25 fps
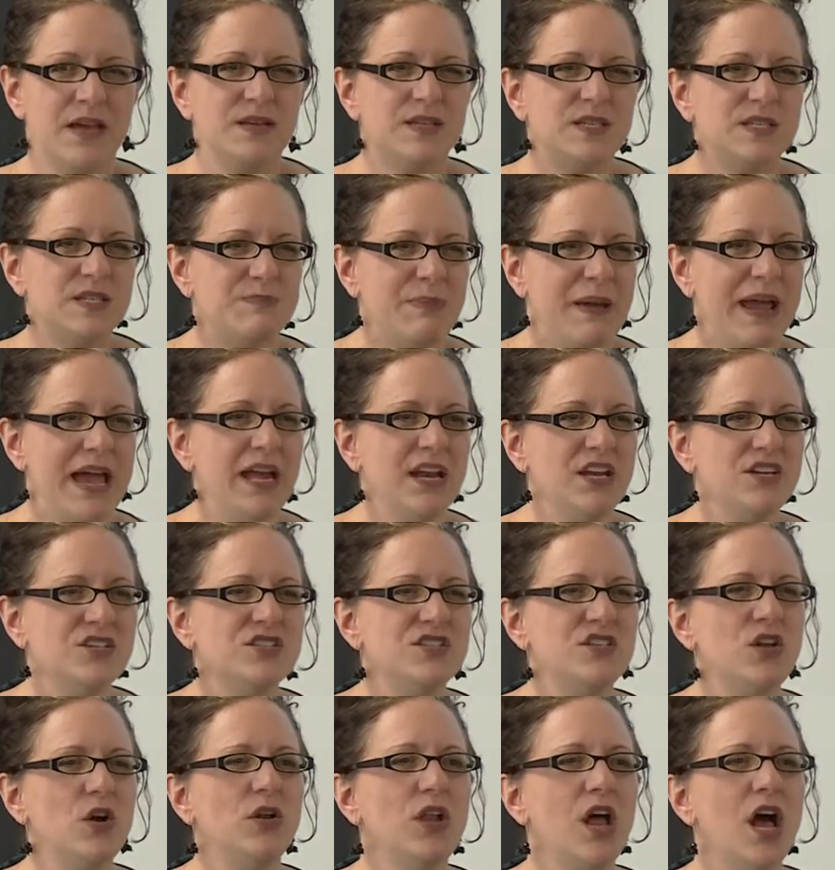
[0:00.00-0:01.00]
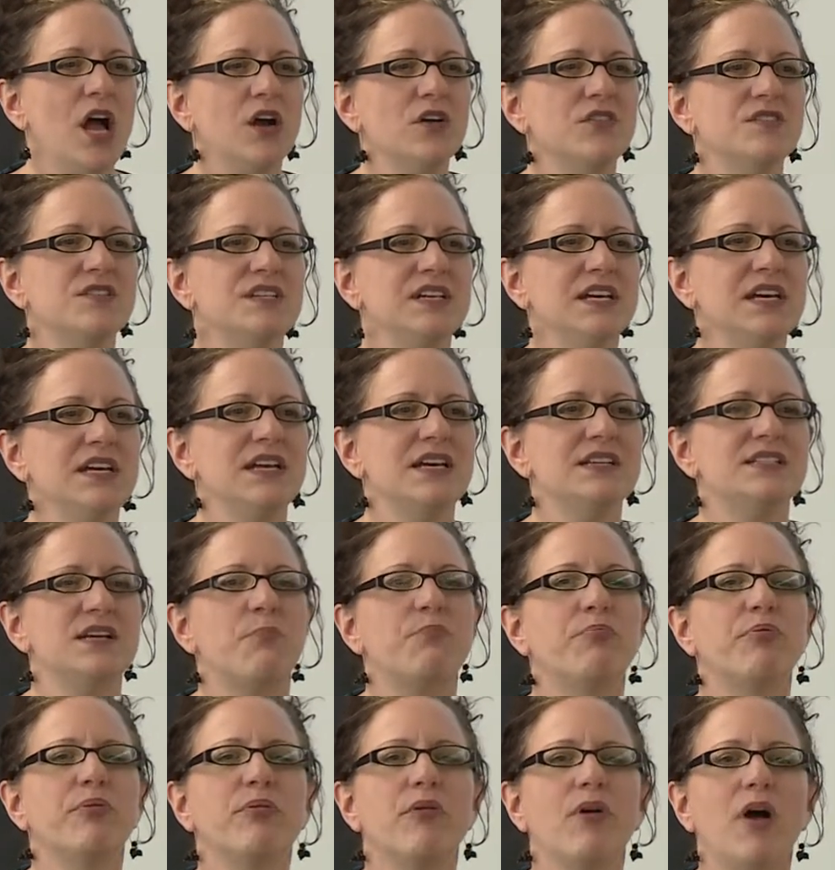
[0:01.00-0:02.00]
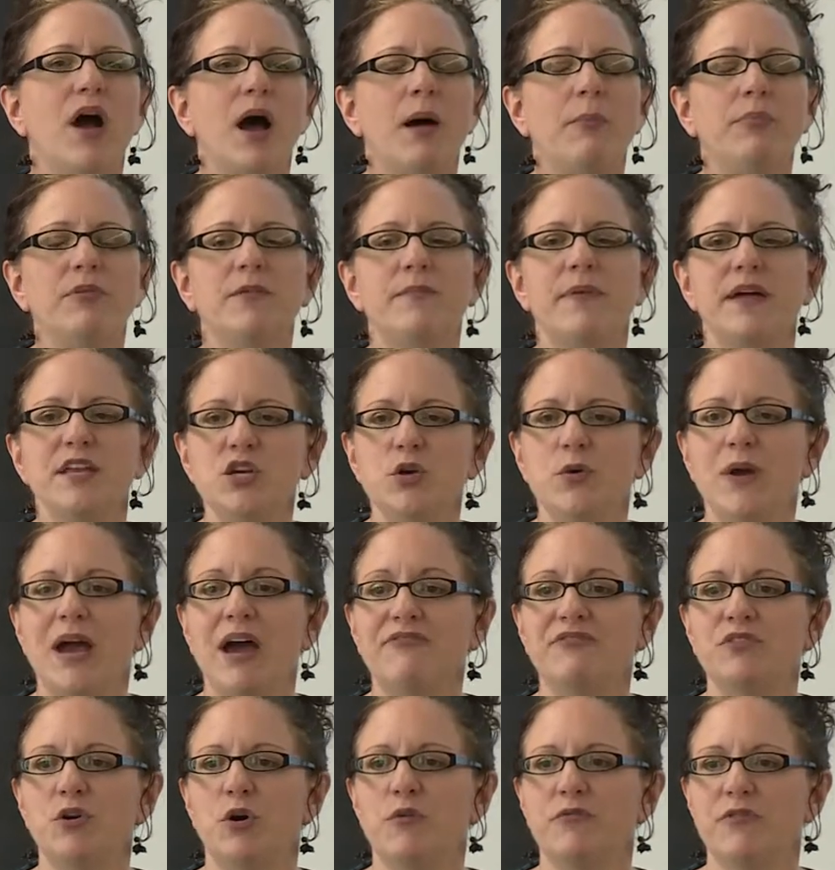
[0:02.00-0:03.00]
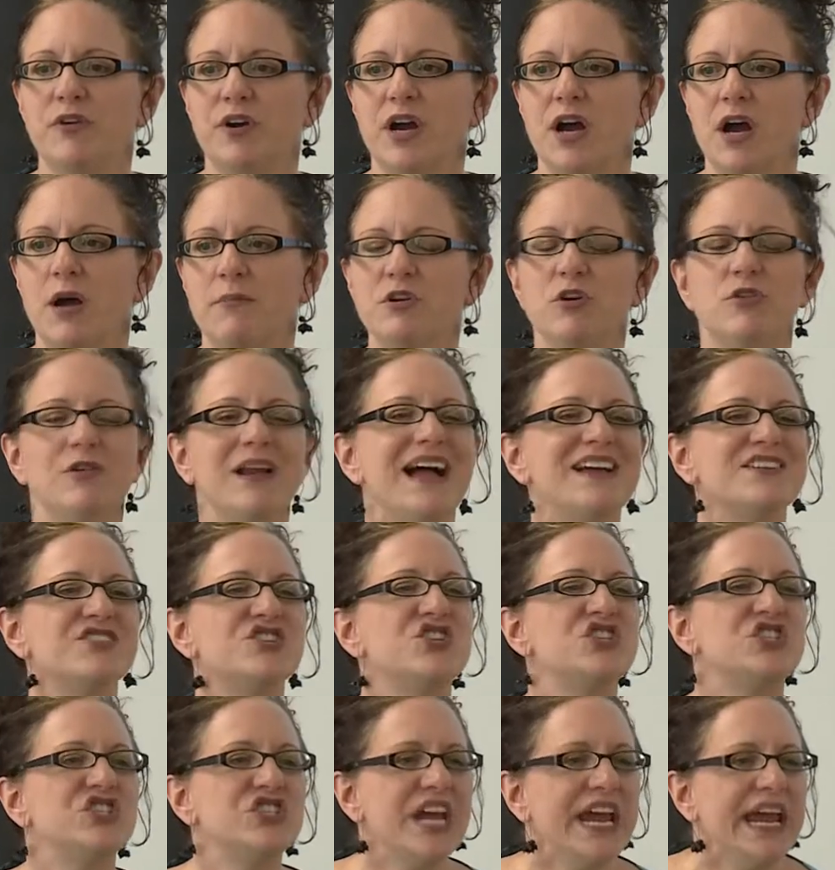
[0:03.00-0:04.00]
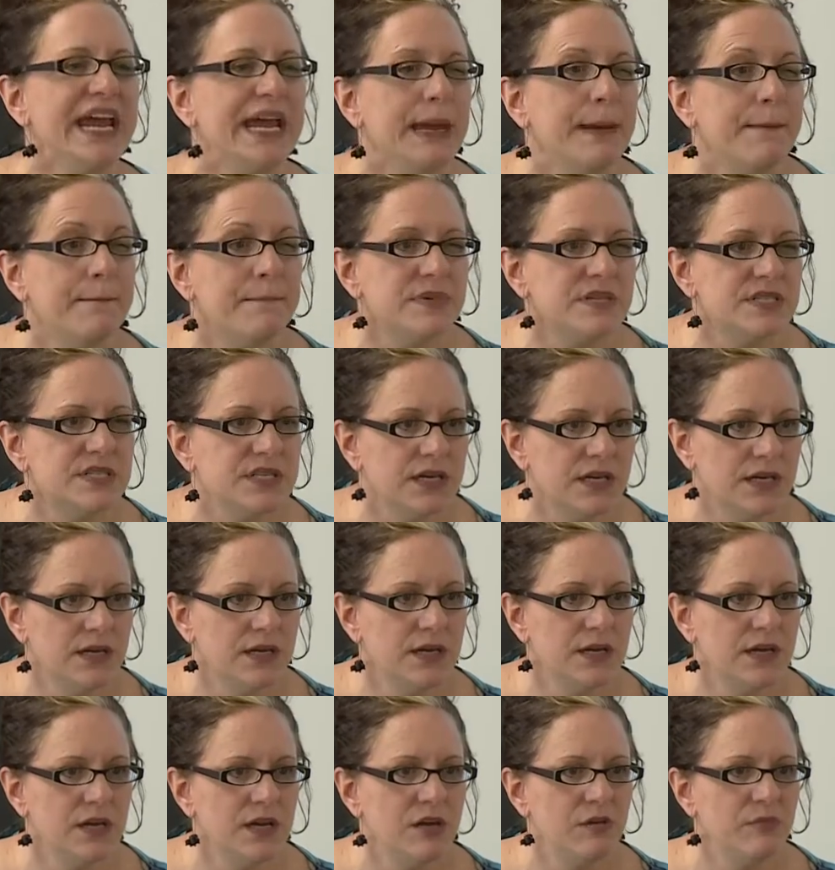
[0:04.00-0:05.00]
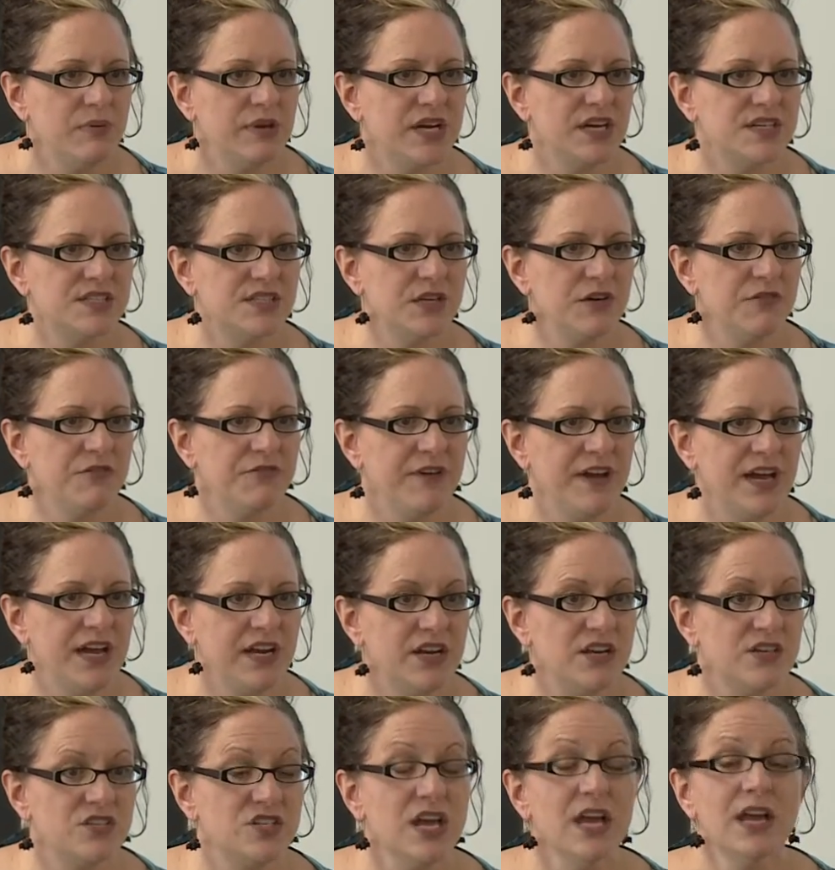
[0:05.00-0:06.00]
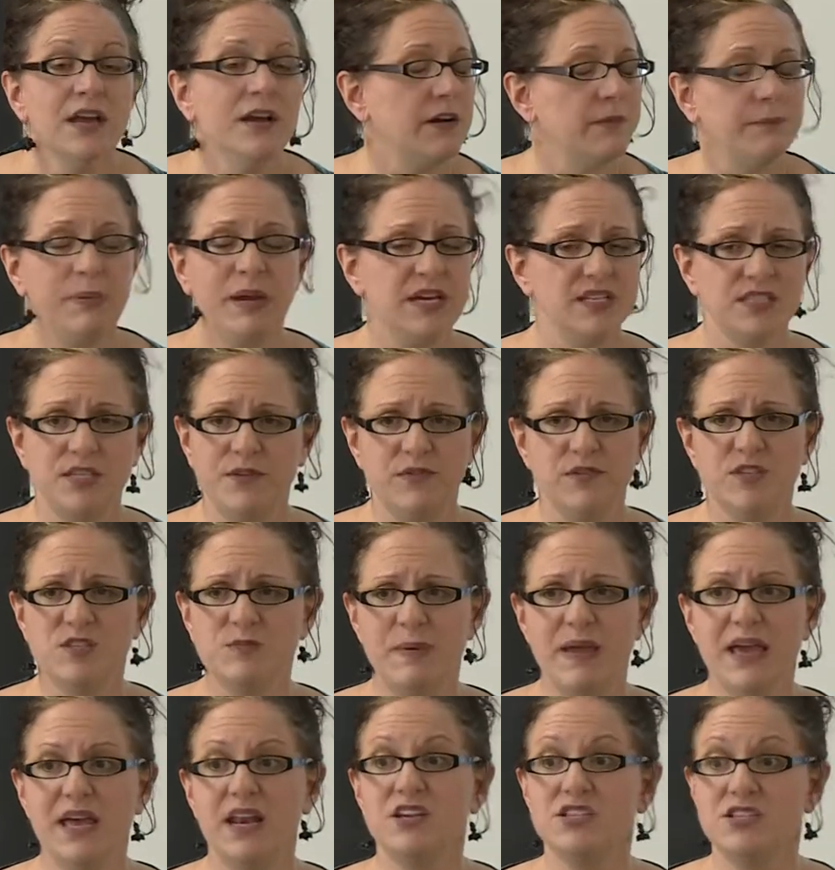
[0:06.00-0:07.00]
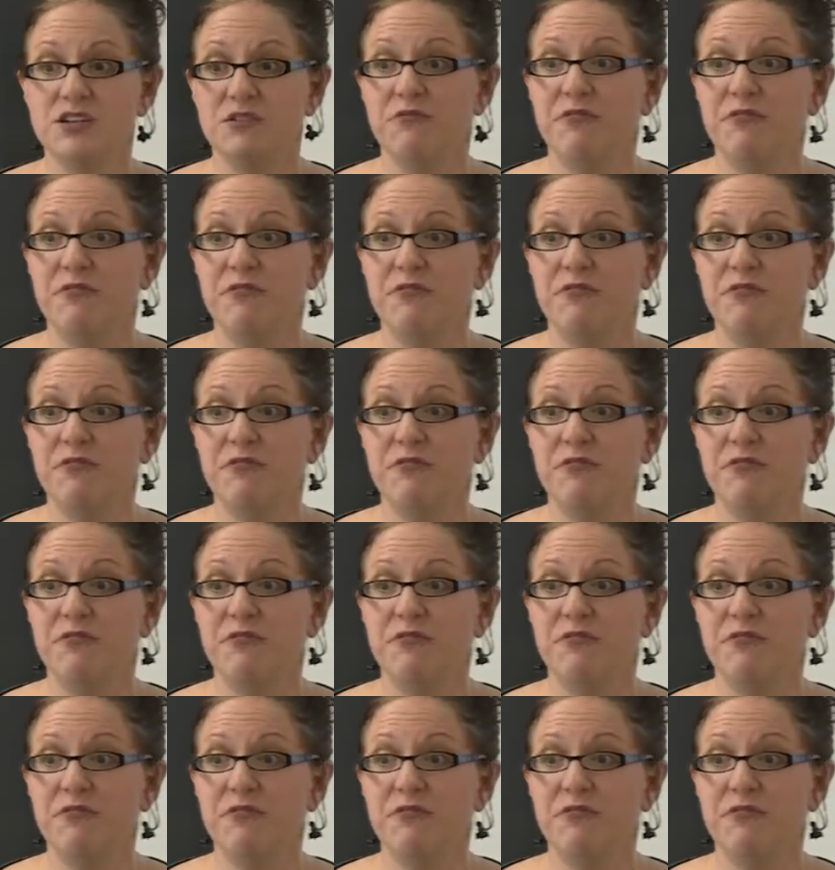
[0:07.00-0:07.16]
Spanish is no longer seen as a problem that you have to overcome. You're not shamed because of your Spanish, because of your Spanish.